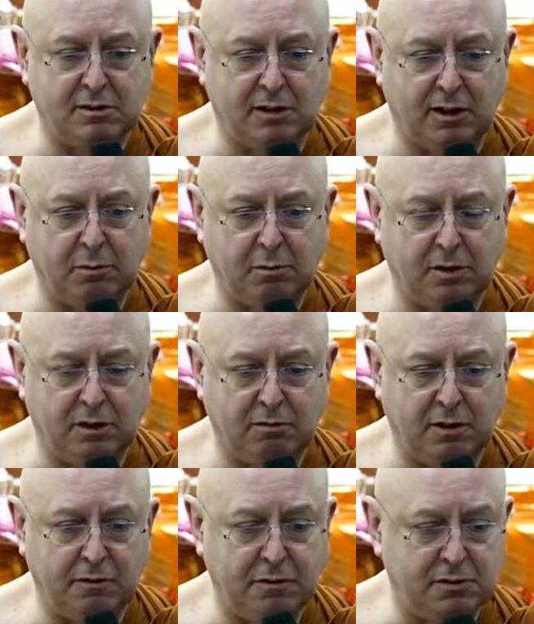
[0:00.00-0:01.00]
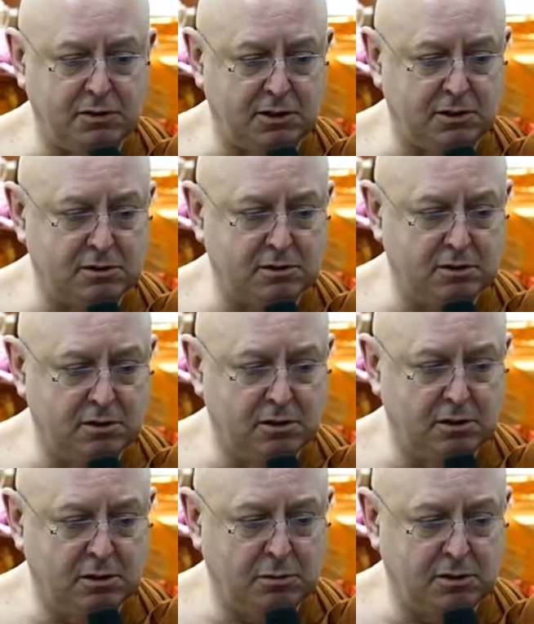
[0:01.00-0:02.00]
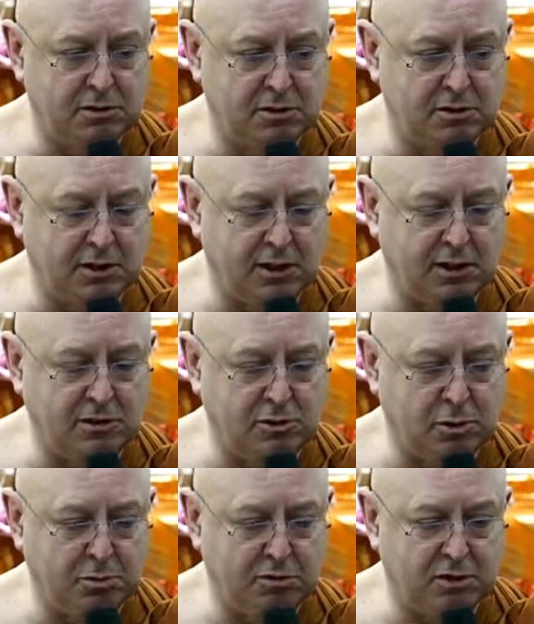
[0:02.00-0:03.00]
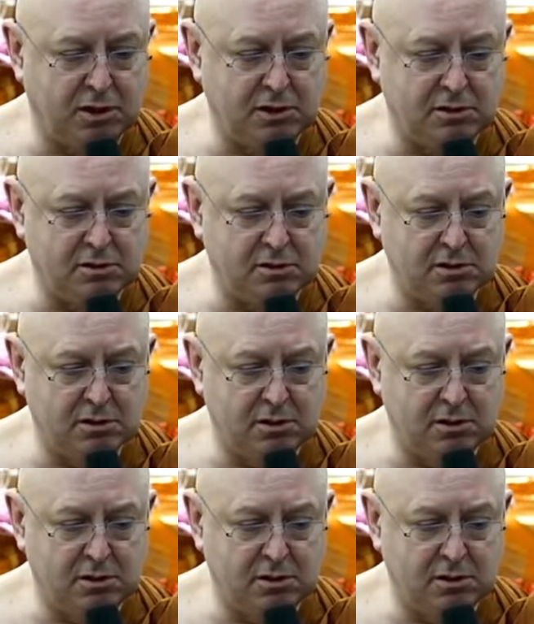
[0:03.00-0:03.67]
like with their refugees, which is against human rights.